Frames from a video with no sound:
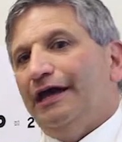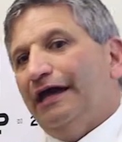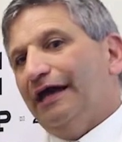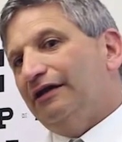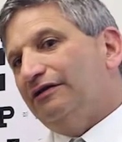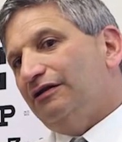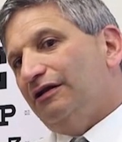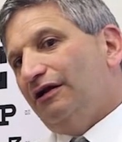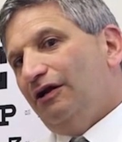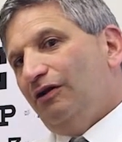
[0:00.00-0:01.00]
And
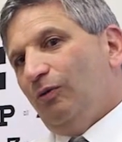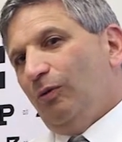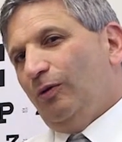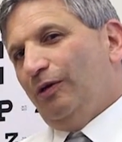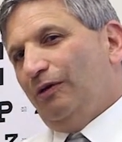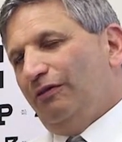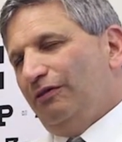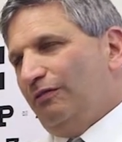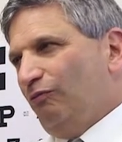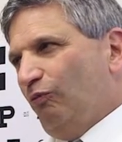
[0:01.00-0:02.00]

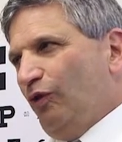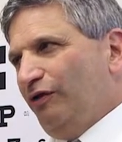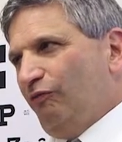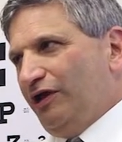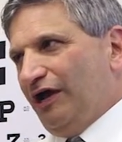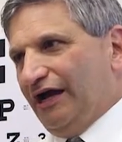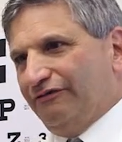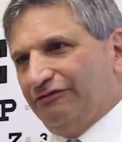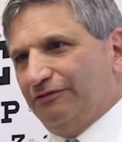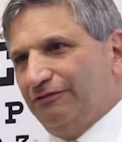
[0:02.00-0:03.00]
when we
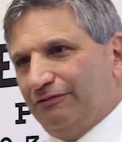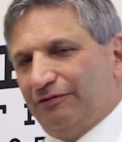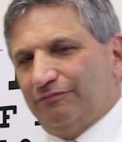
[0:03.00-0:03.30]
have to